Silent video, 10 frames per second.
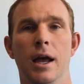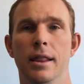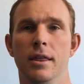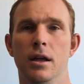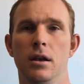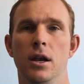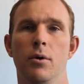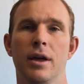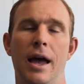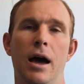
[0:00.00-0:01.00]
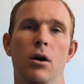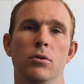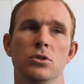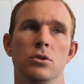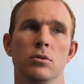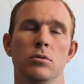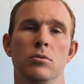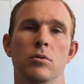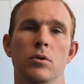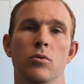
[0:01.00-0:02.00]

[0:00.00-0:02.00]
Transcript: and then knowing how to